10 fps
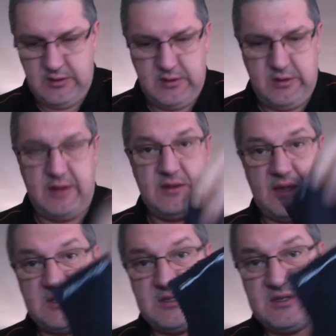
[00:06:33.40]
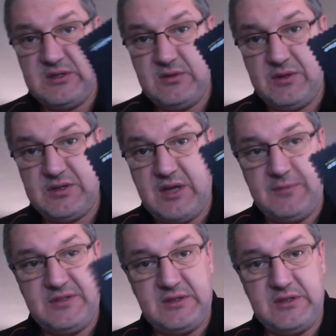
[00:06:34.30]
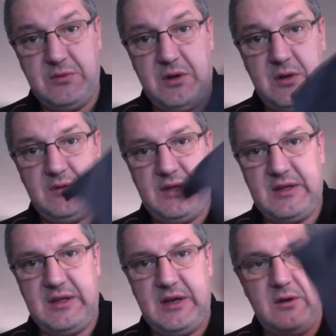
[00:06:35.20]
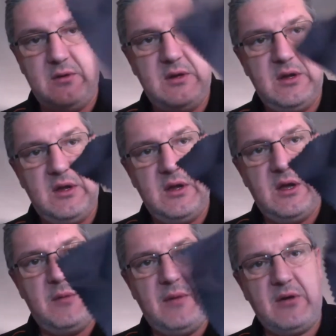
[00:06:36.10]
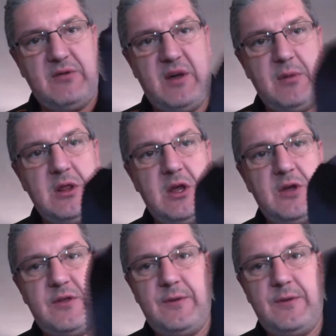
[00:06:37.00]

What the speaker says: and that's what comes as well, that little microfiber cloth.